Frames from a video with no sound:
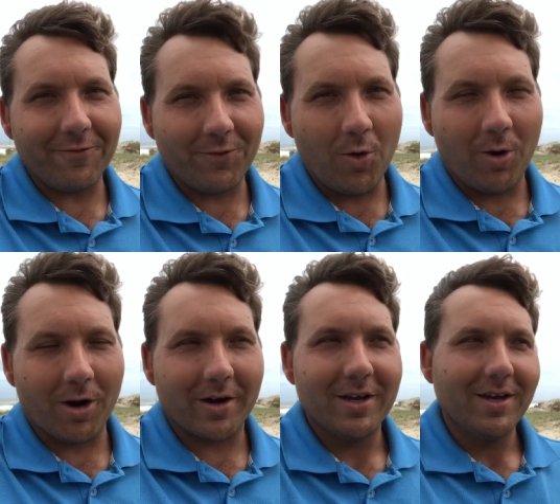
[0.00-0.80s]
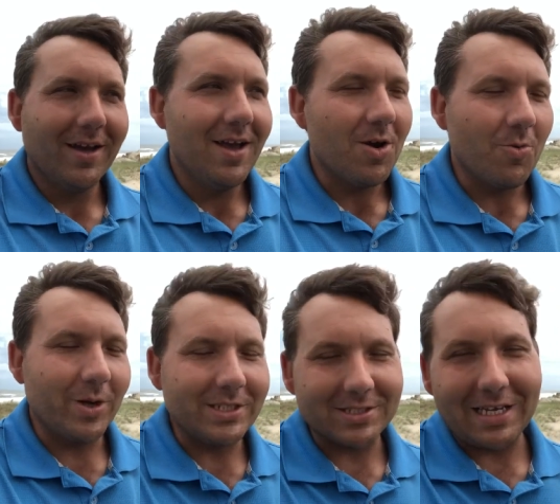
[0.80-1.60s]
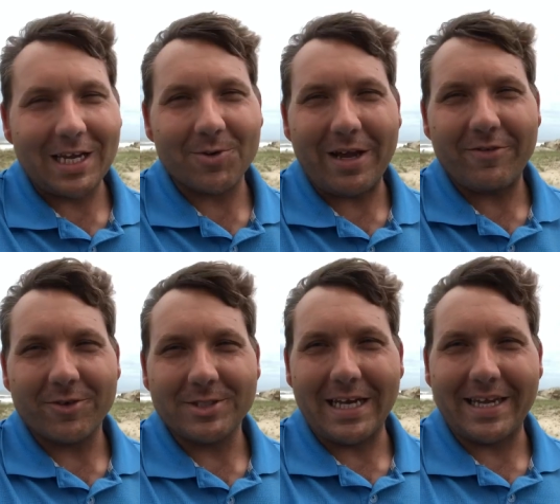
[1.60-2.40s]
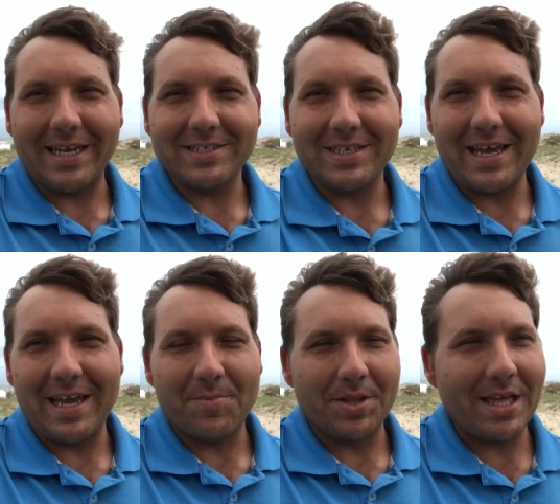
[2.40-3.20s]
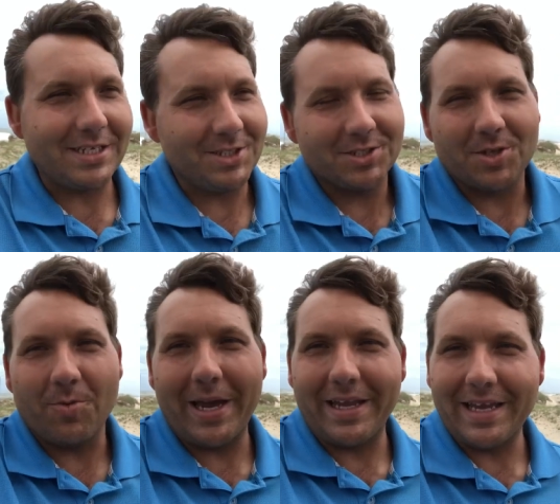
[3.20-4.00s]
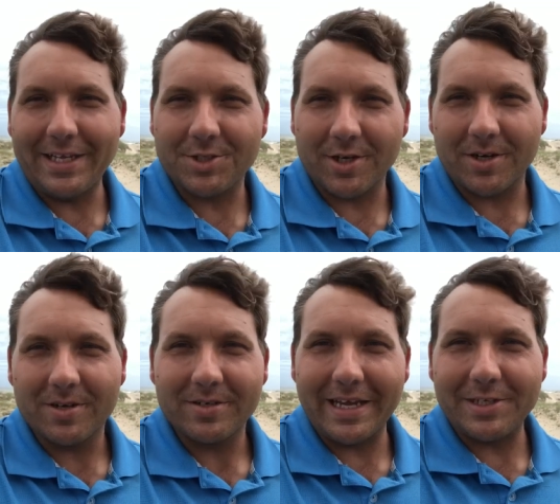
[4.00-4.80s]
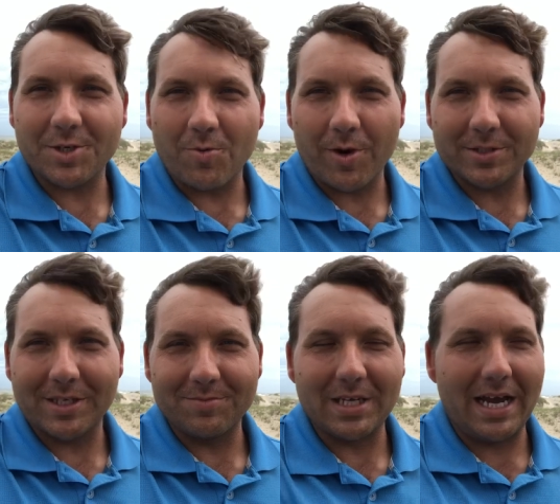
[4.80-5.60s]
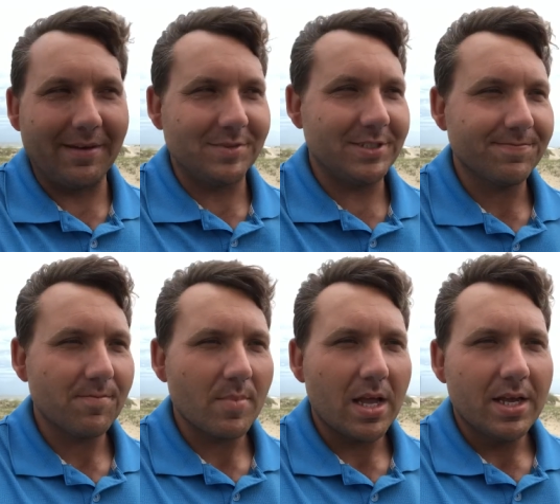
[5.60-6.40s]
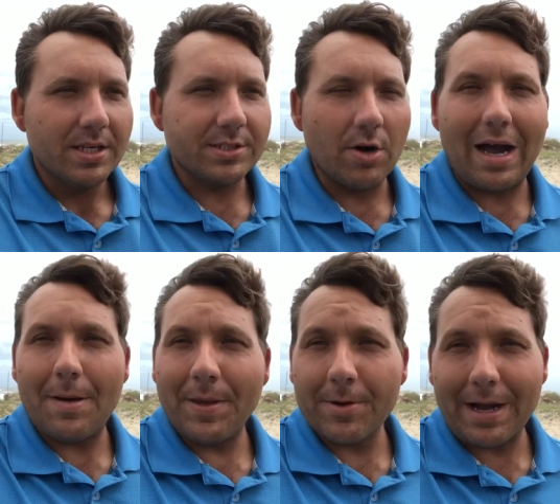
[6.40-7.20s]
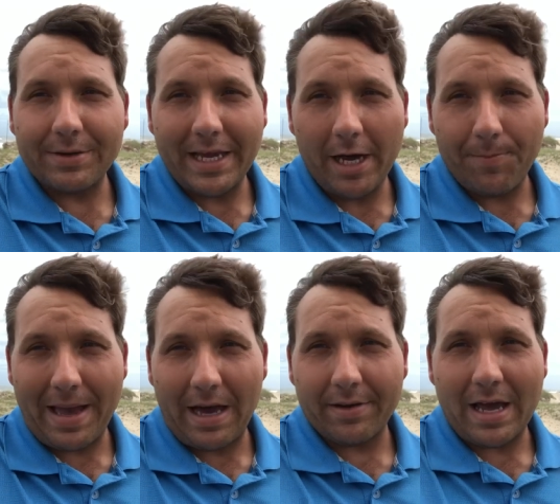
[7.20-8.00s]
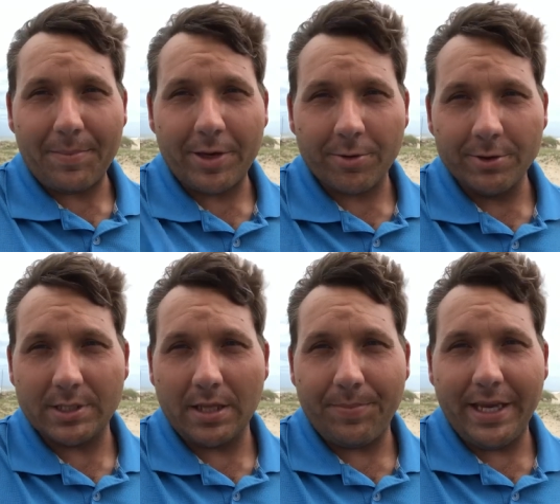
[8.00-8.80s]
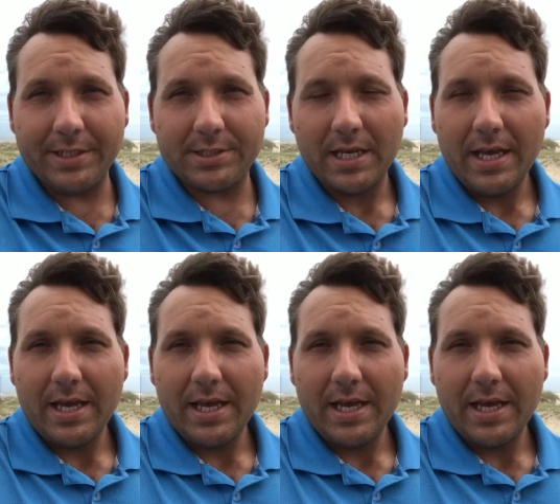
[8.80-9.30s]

at 4, which is not great for check-in today, but that's just the way nature, nature works sometimes. So I'll be around to help out. I'll be cruising the beach.